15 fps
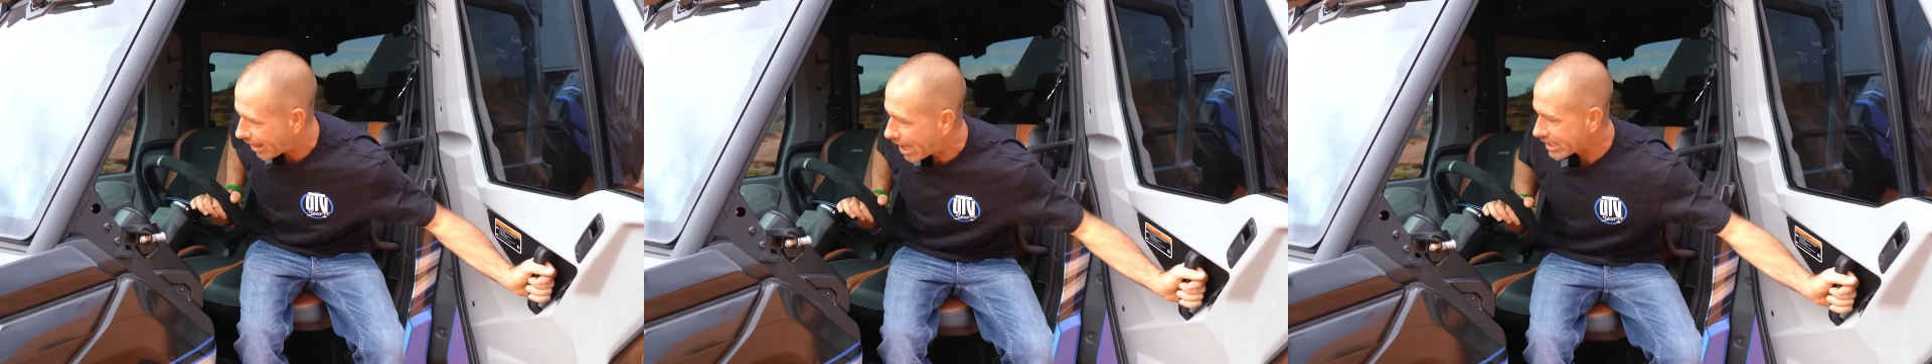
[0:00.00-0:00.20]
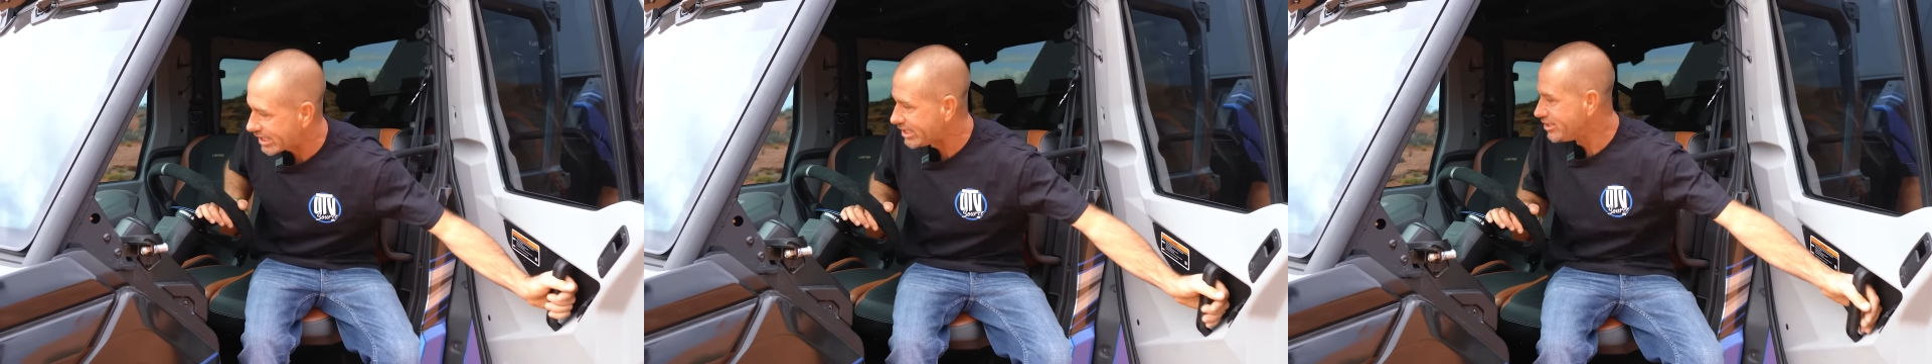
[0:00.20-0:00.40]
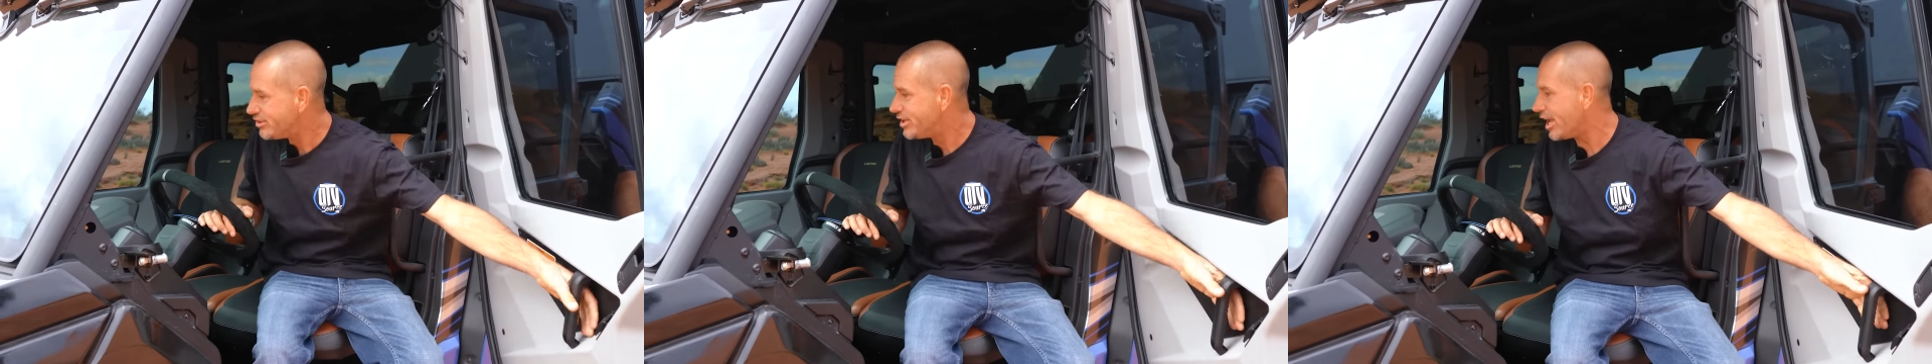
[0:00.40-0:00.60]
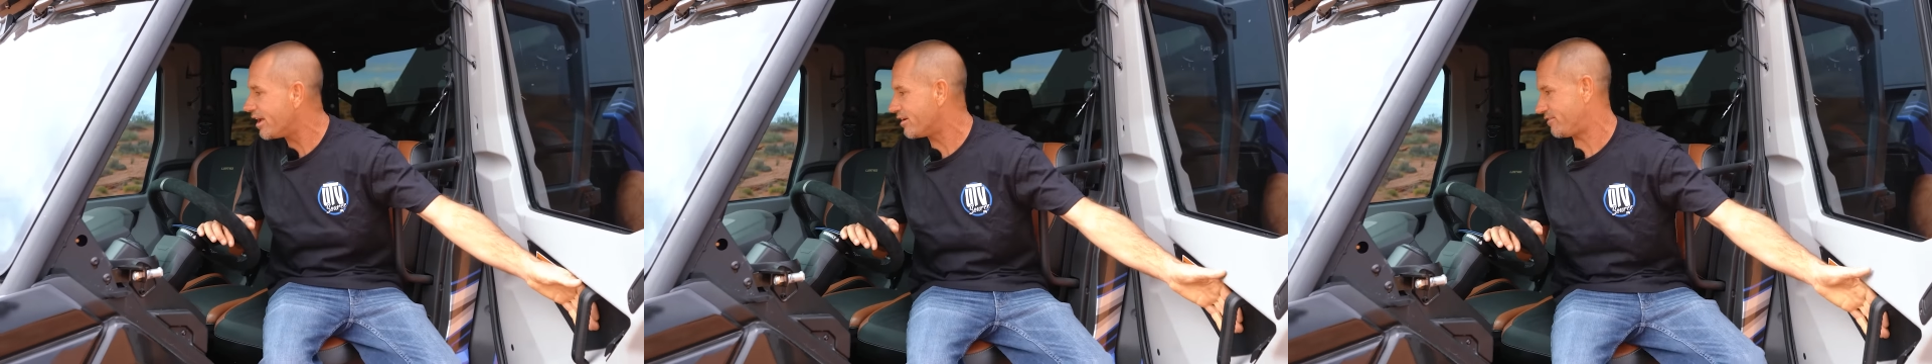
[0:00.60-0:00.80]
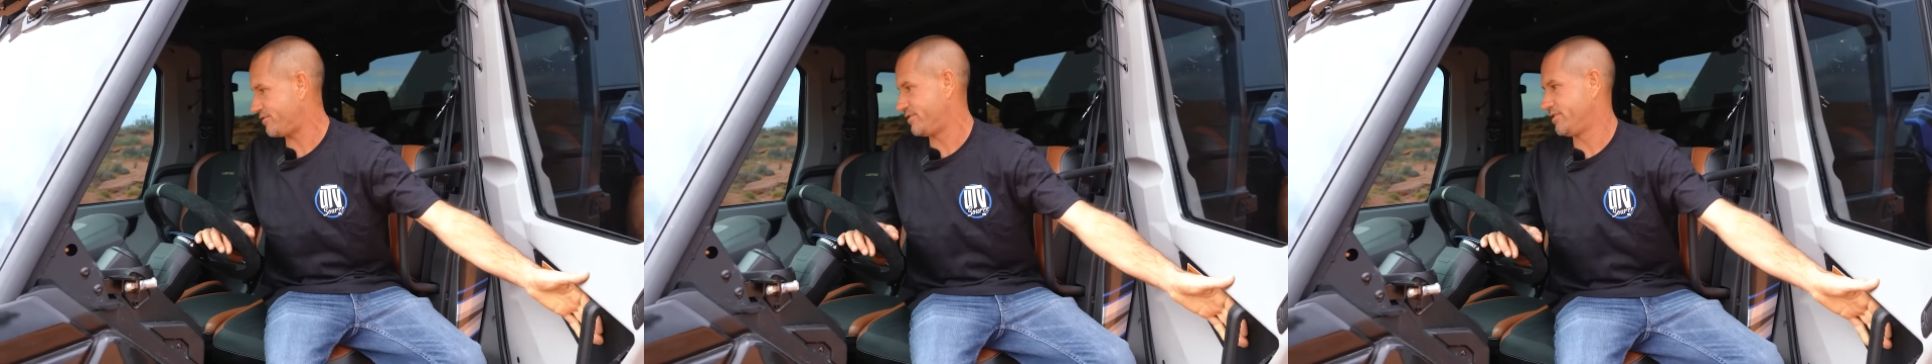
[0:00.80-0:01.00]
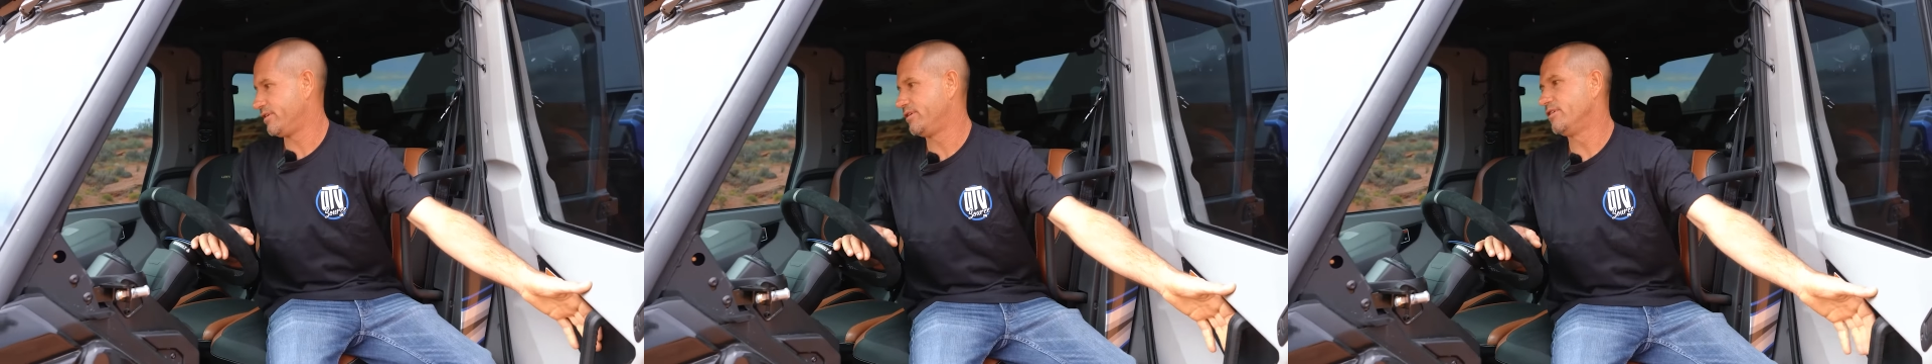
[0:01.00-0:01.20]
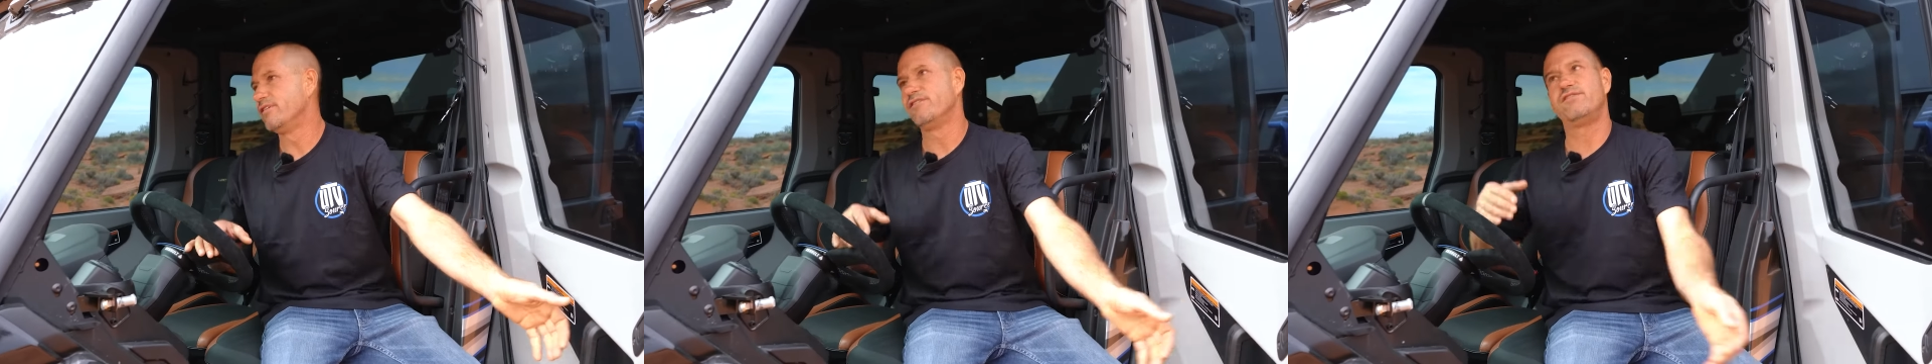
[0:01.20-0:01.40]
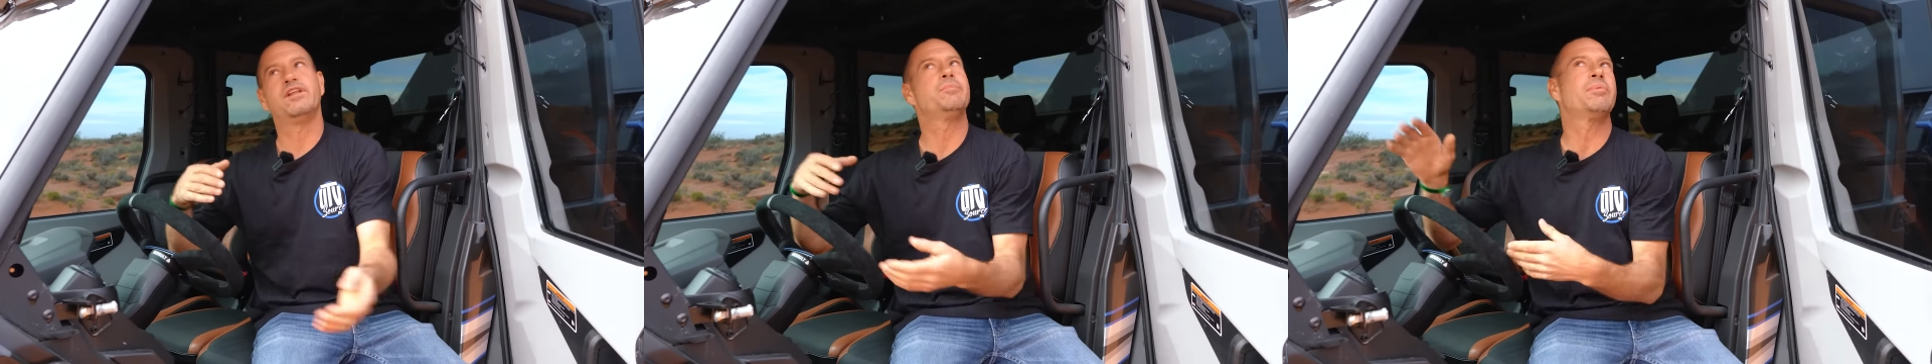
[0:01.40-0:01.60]
locking diff,
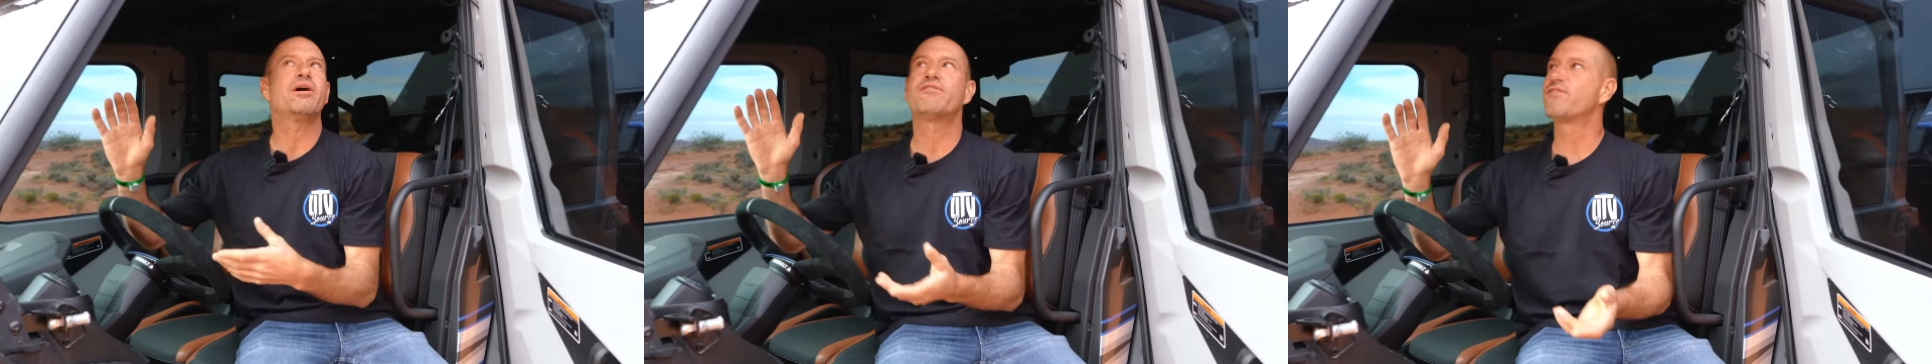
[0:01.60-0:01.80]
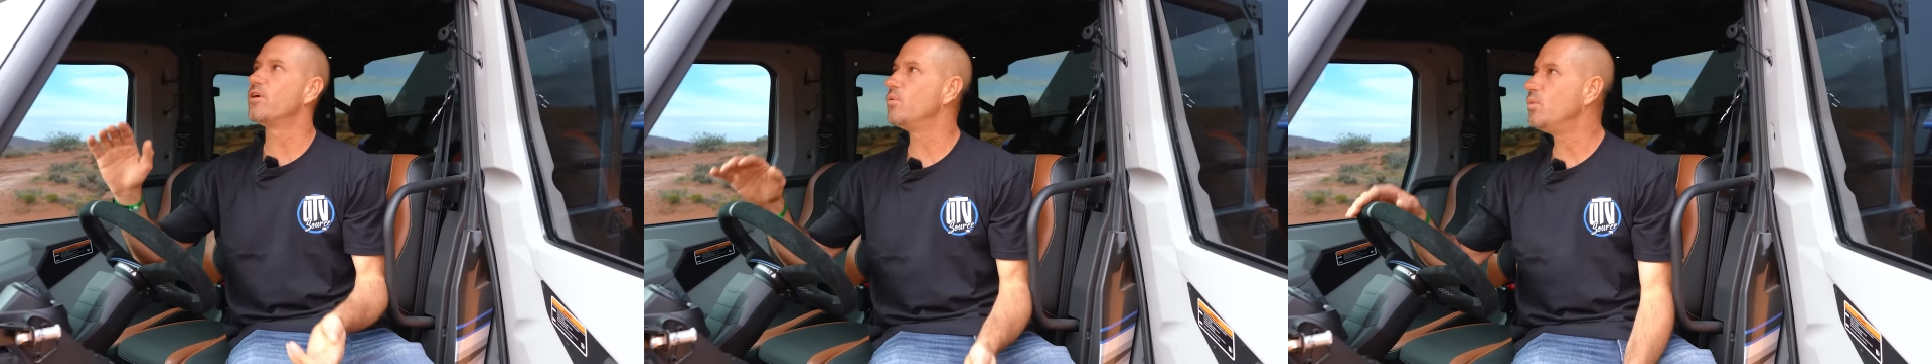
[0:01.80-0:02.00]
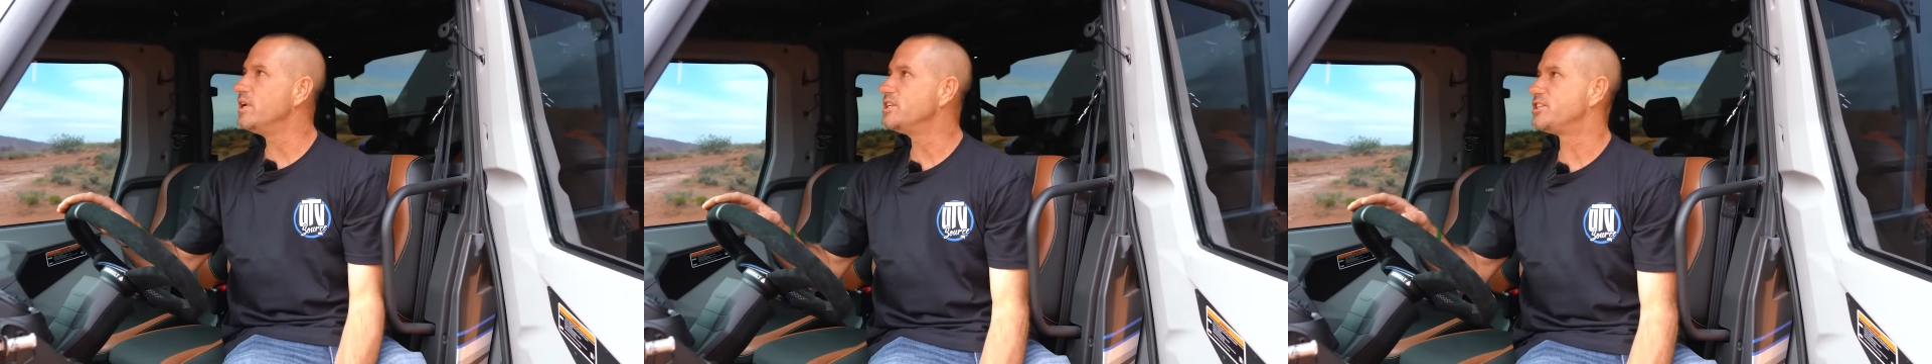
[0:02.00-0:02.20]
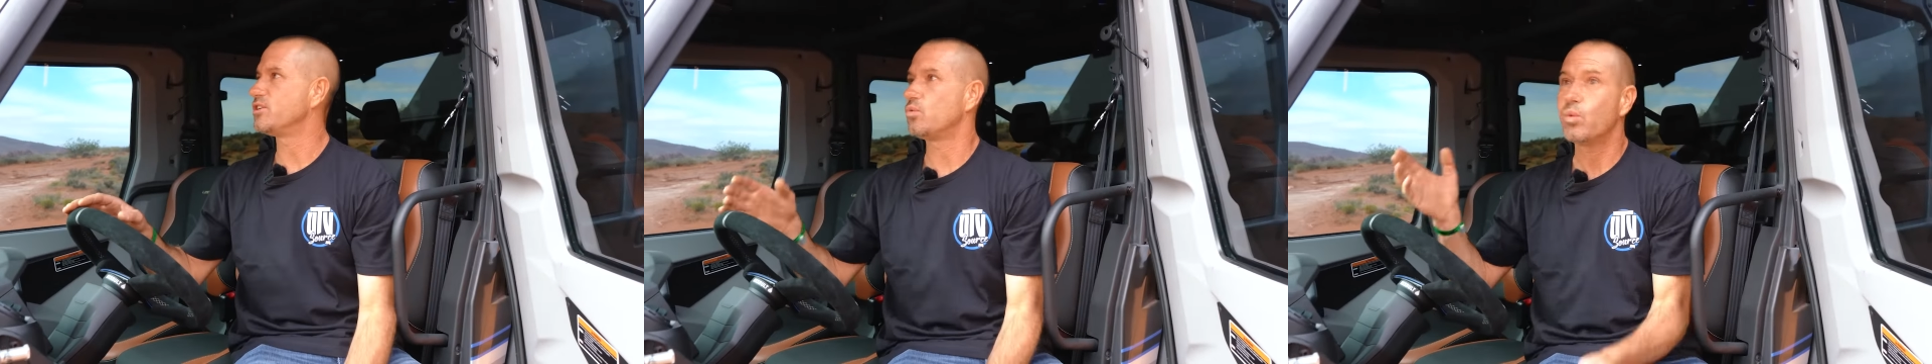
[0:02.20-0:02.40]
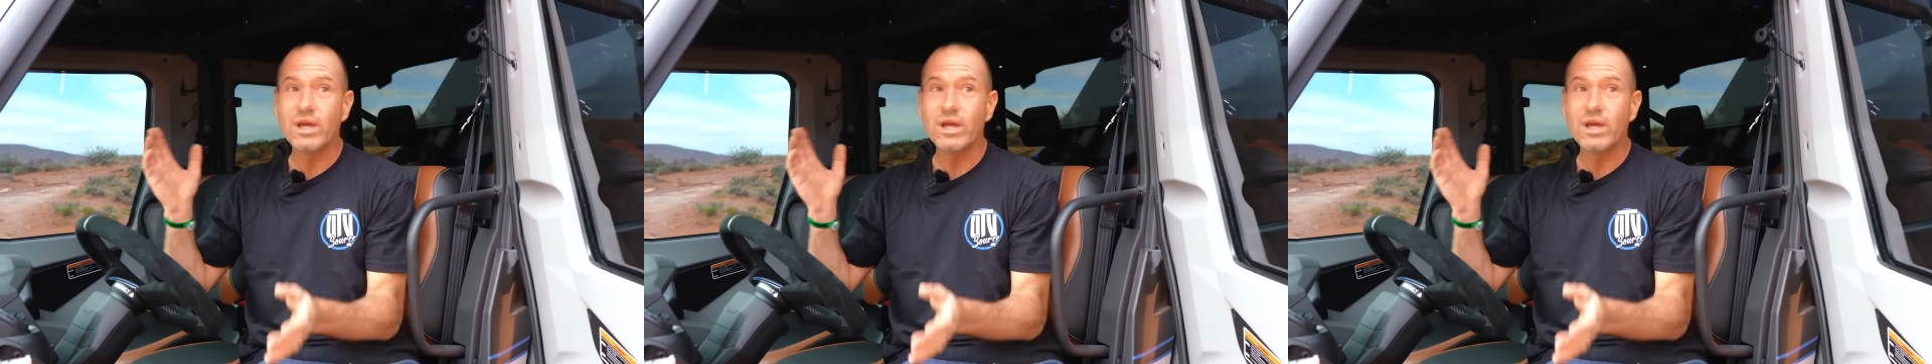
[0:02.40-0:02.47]
flip out front windshield,